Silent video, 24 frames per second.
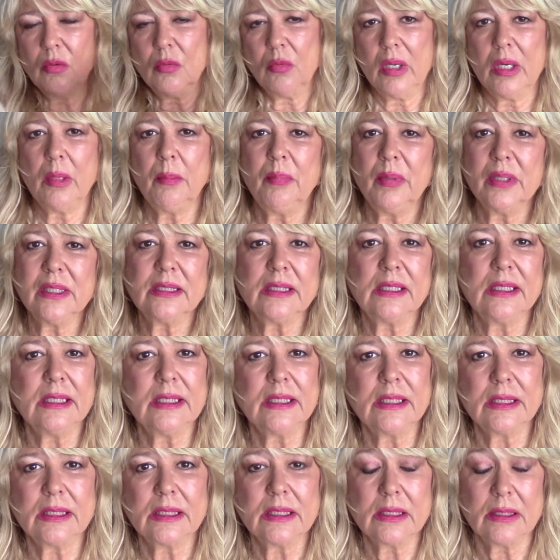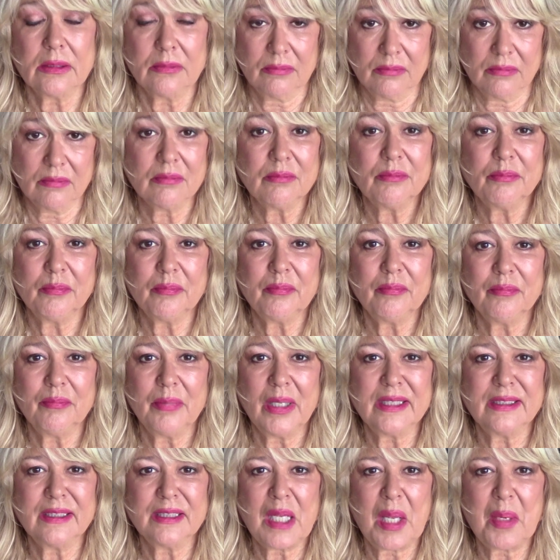Want a business
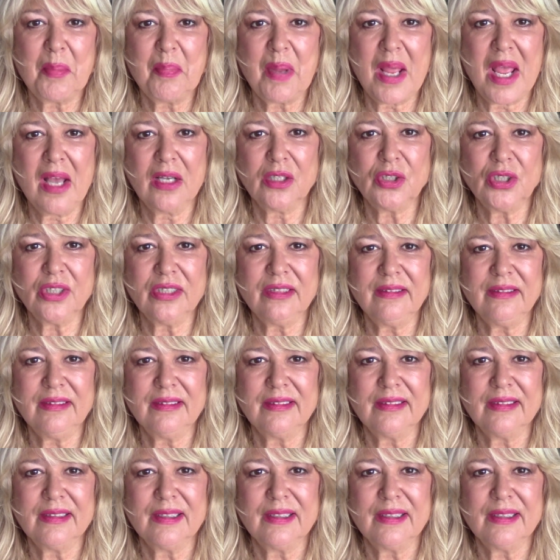based on passion?